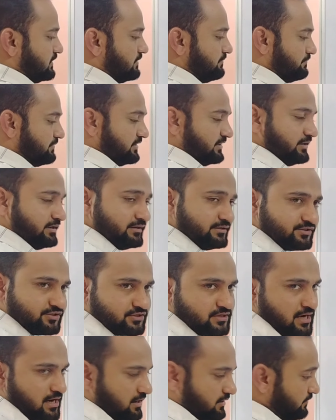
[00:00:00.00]
I'm printing
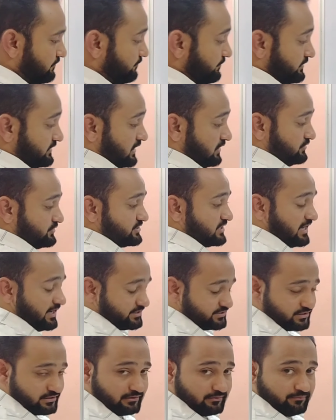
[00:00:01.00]
star without
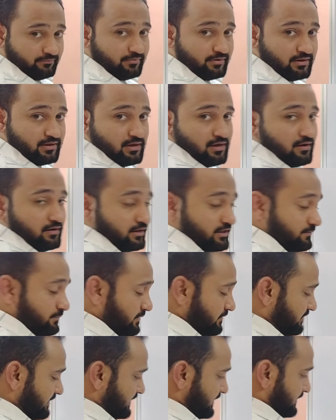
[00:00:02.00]
slash n. Let it
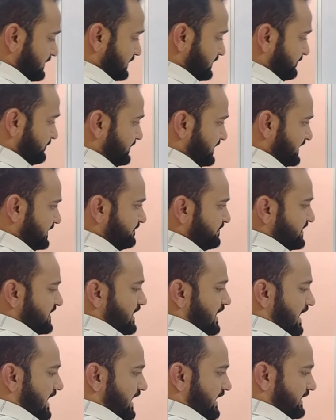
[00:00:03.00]
be very clear. Fine.
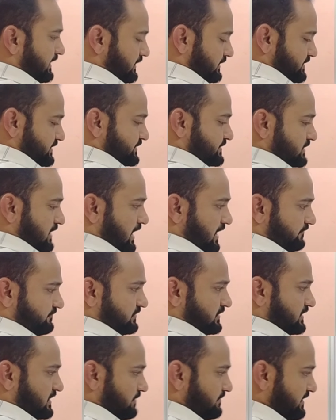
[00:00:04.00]
And just
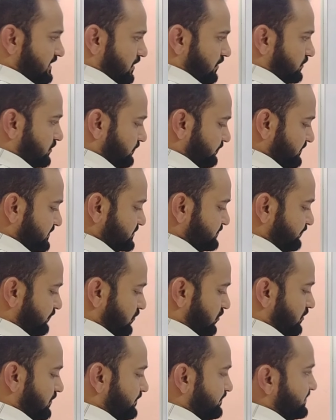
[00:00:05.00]
after coming out of this
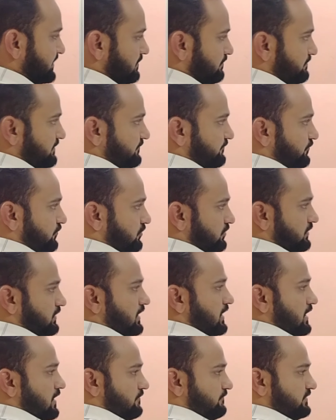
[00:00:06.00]
for, before
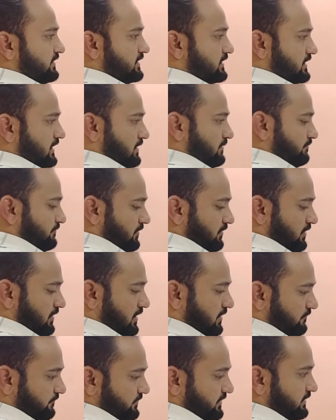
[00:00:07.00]
we
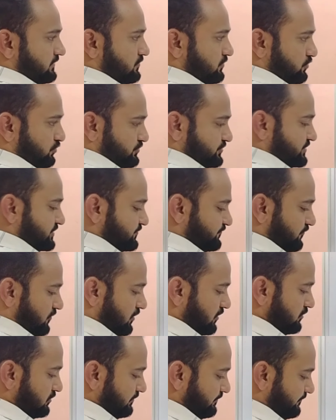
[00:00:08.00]
close this
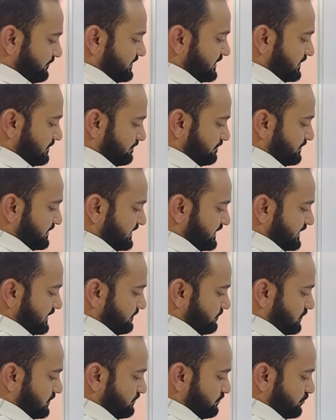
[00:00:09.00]
for loop, we are
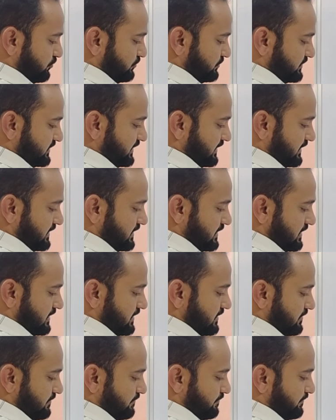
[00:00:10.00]
printing one more thing,
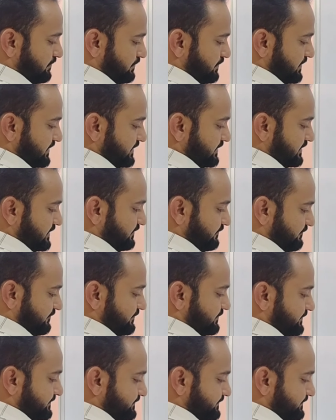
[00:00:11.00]
printf